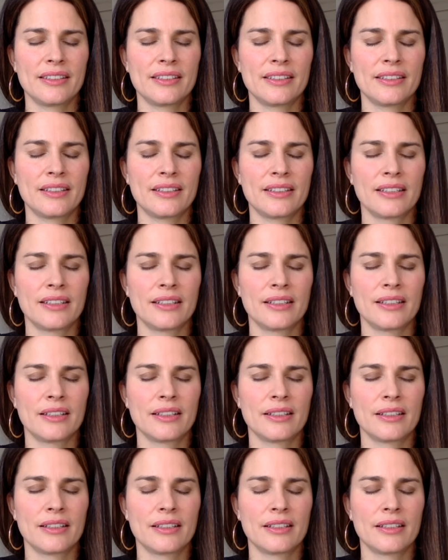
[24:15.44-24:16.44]

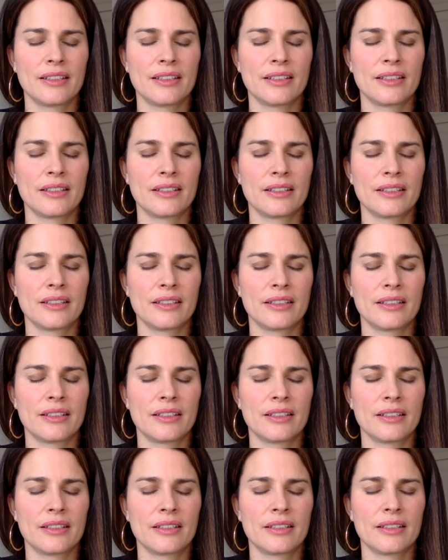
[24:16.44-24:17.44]

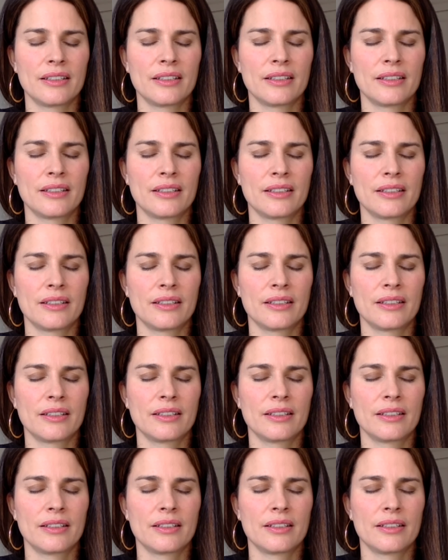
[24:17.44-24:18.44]

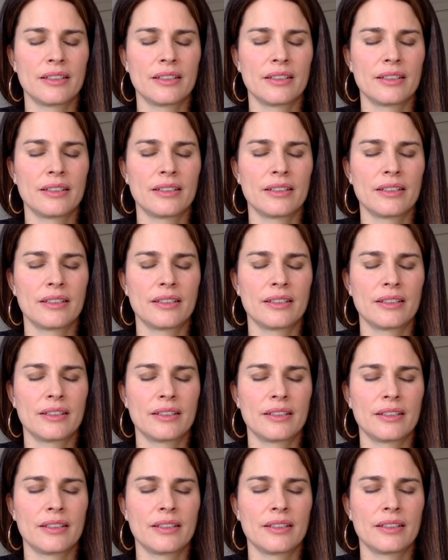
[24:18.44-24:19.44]

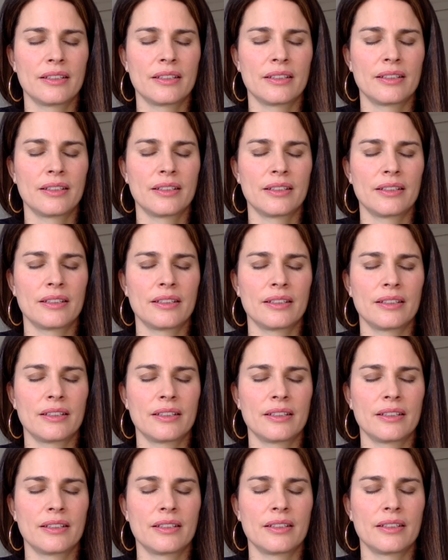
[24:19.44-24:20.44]

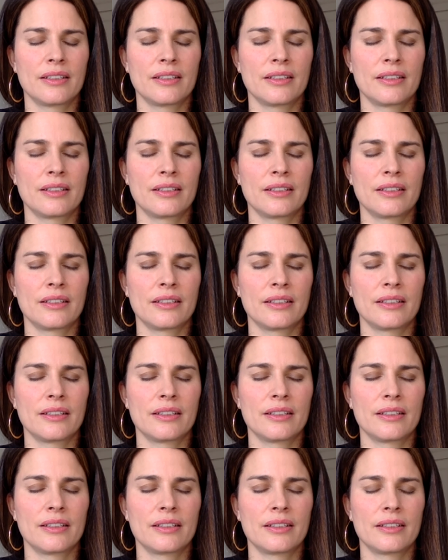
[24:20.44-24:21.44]

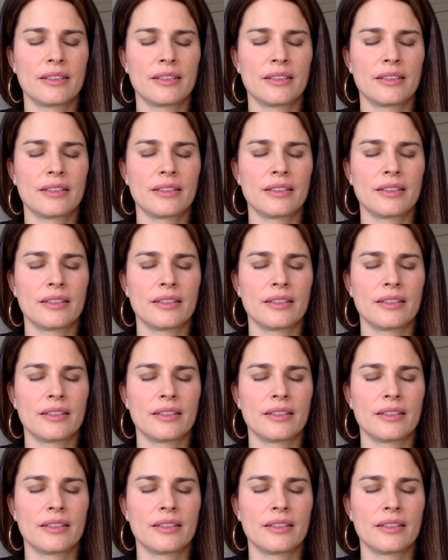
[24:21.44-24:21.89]
Nothing is said.